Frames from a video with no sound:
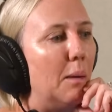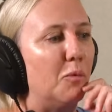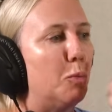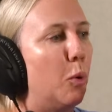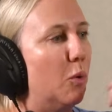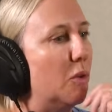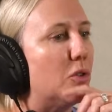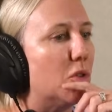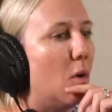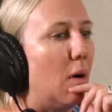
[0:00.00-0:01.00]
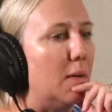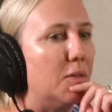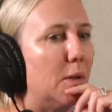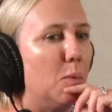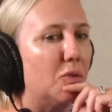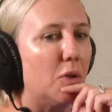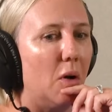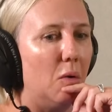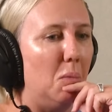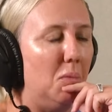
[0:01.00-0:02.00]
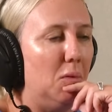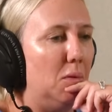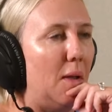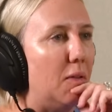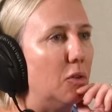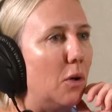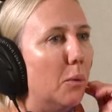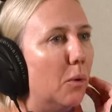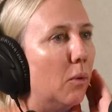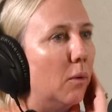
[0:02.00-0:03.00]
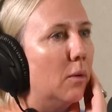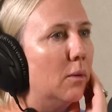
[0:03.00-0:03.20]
She pulled us aside and said, "What's going on?" "No, nothing's going on."